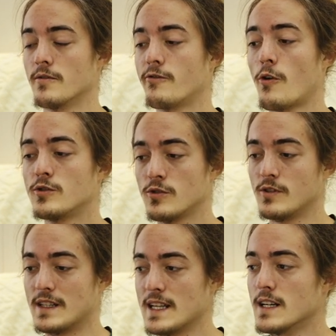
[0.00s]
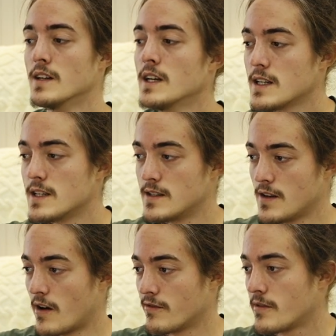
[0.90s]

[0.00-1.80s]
photo on here is enough.